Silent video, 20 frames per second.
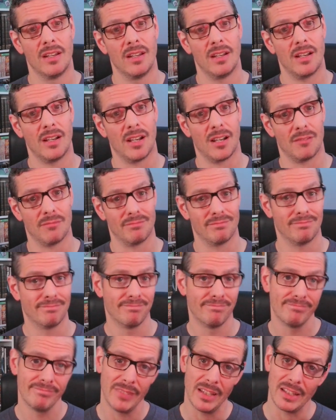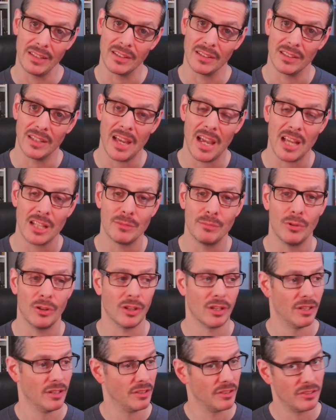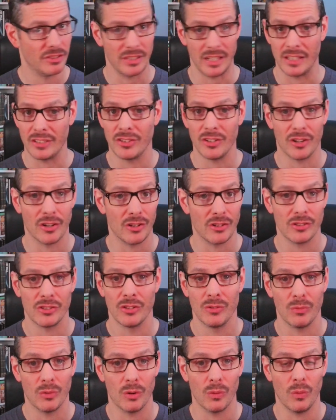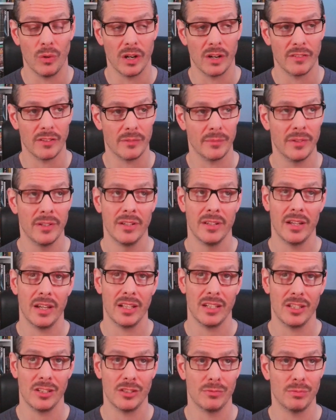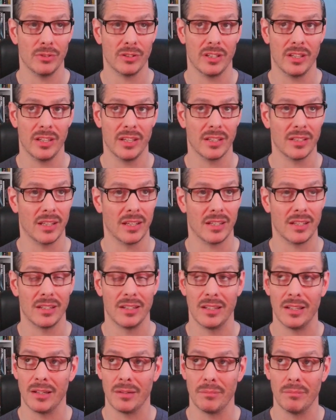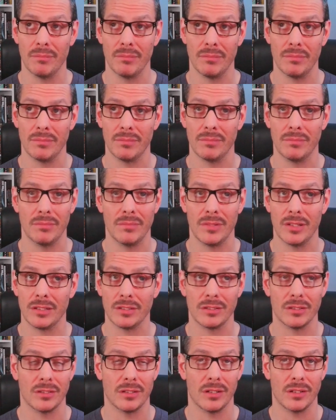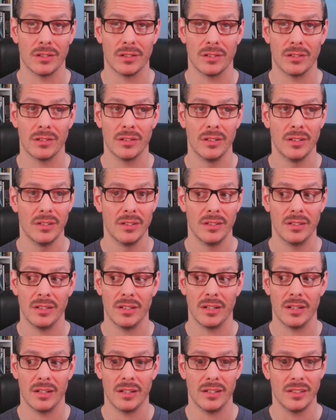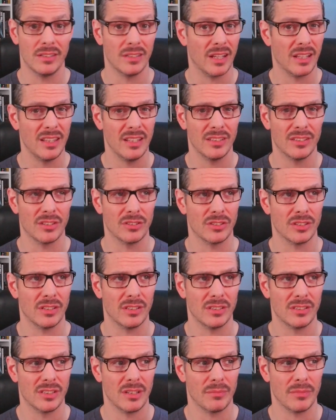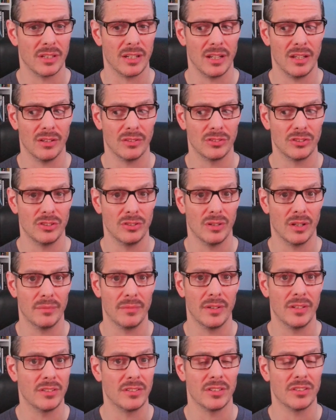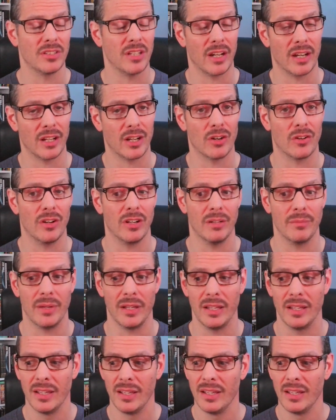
Um, in the last book, centaurs were one of them. In this book, you get like a um, minotaur, uh, and I think there's a, something else too. It's just not occurring to me.